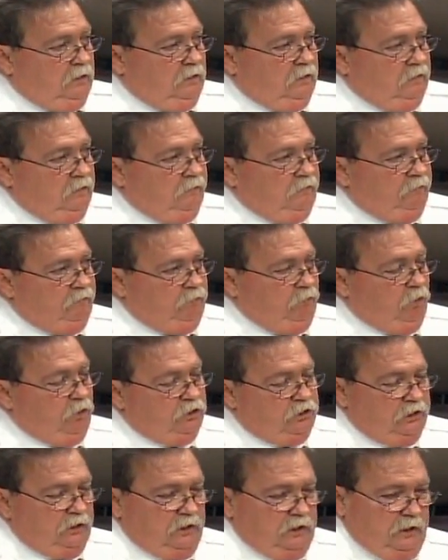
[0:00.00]

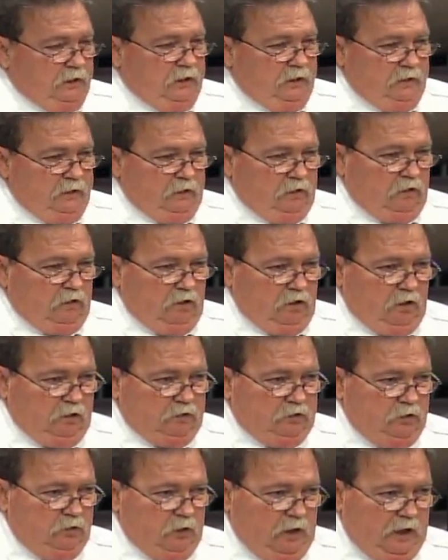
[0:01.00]
Fortunately, there are
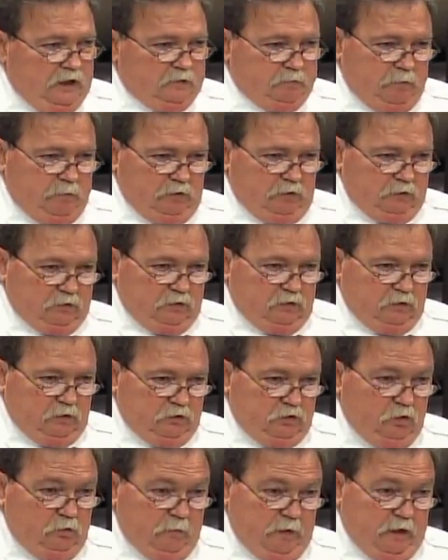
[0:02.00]
2 hospitals or
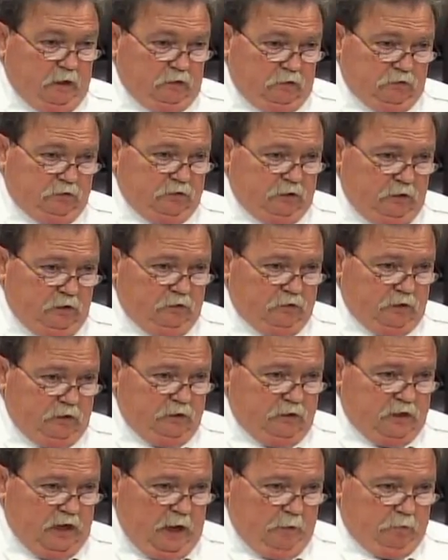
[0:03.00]
2 medical centers
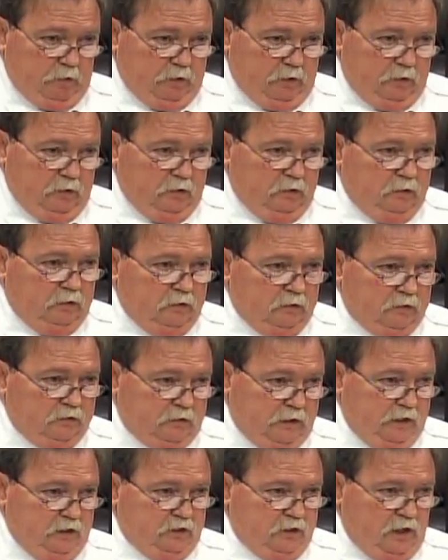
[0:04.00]
in Joplin.
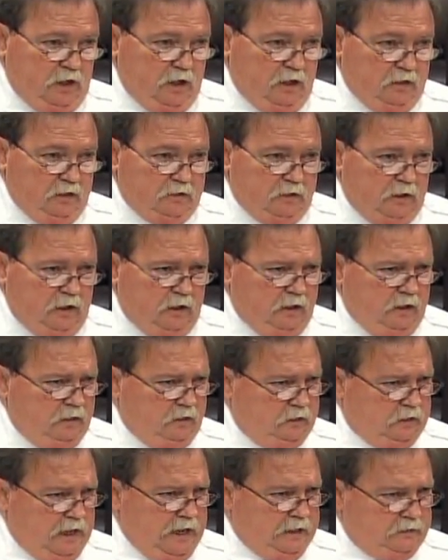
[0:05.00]
St. John's
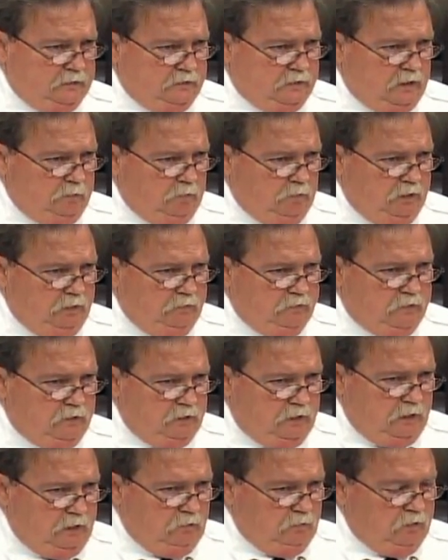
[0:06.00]
and Cox's, I believe, is
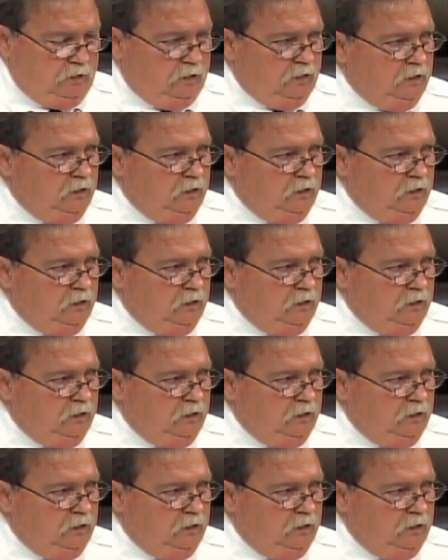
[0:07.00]
the other one.